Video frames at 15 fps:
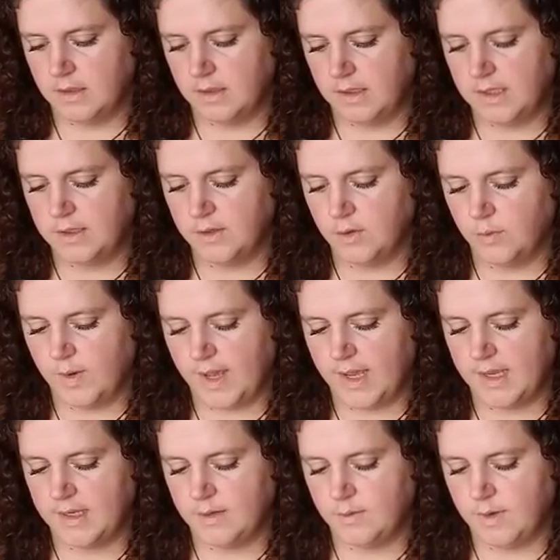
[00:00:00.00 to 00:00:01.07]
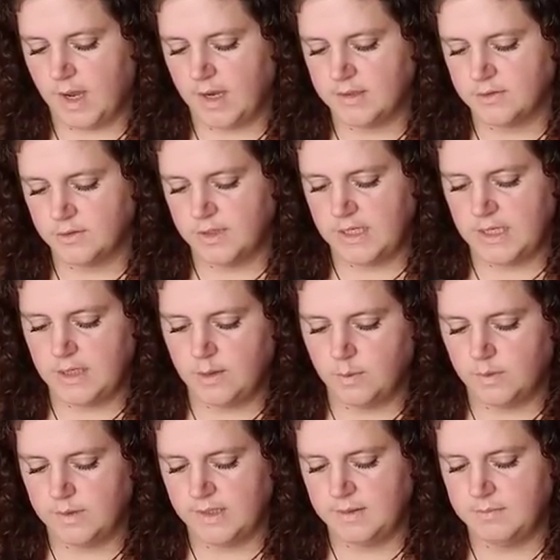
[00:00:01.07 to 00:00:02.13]
either way, you guys are
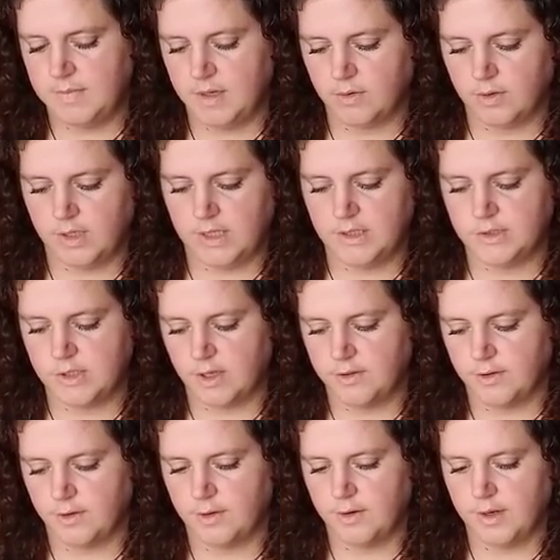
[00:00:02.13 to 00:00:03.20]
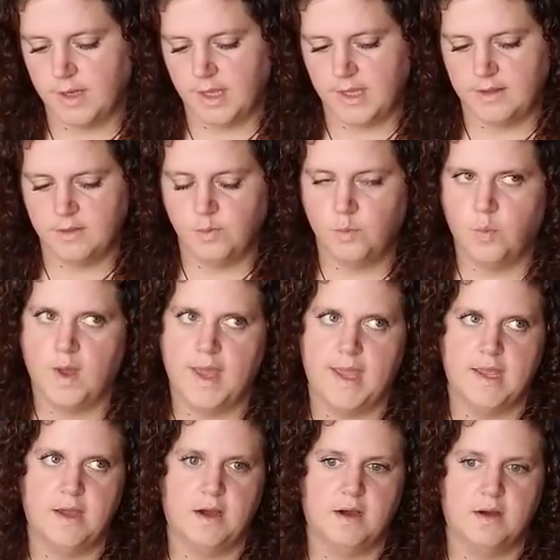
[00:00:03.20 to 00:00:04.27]
equally mirroring each other in the
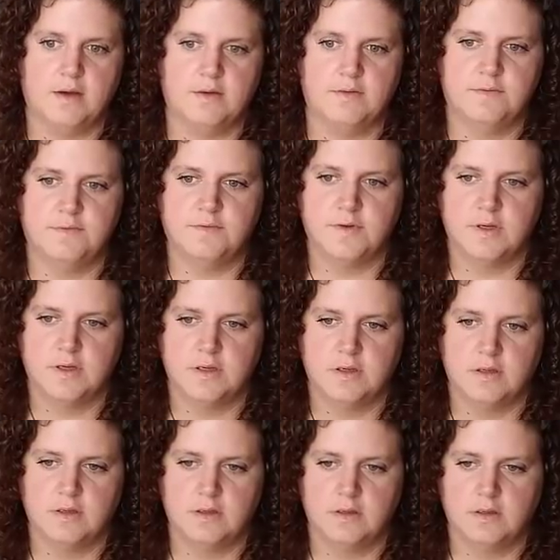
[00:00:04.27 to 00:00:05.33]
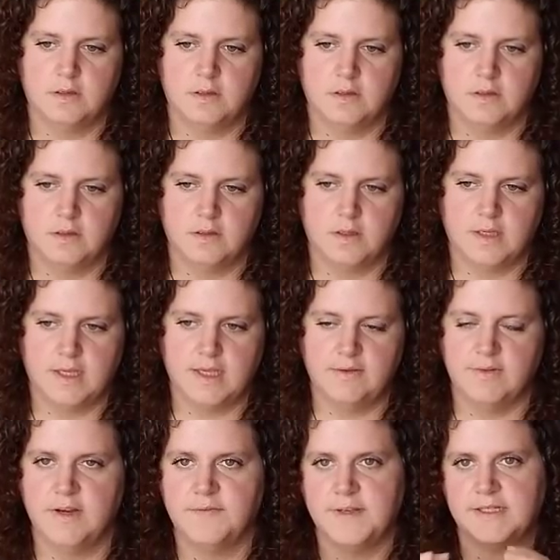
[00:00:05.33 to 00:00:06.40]
way of,
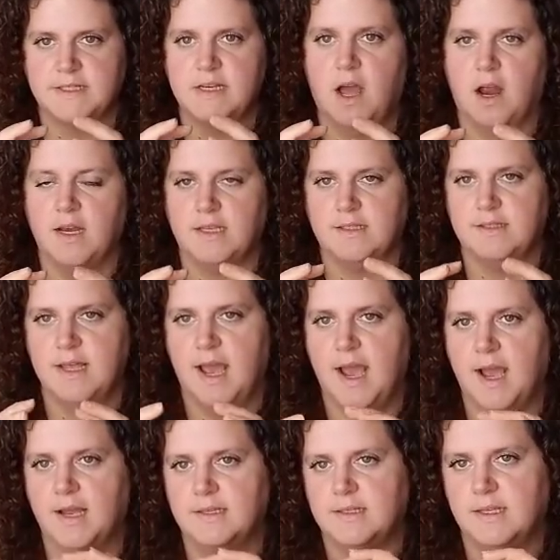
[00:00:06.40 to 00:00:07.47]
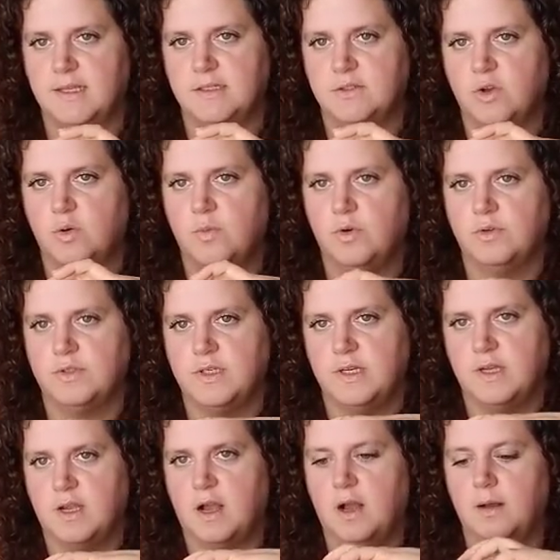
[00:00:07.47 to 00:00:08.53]
even if it's not exact, it's almost in
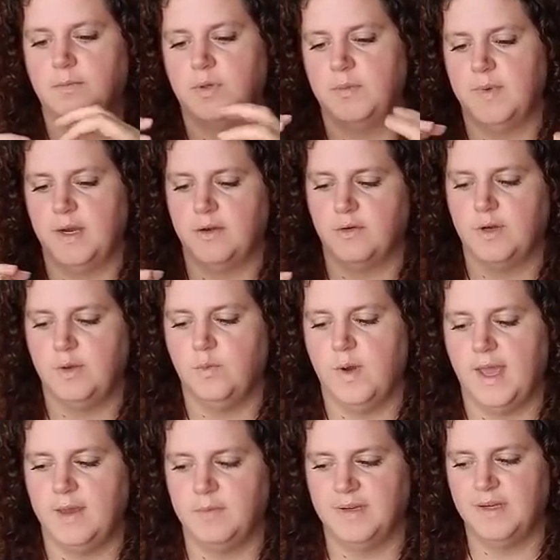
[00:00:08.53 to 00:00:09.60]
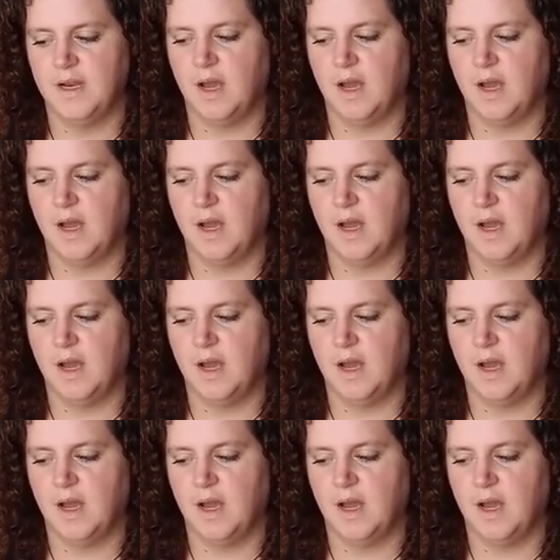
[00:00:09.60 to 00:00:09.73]
a complementary way, but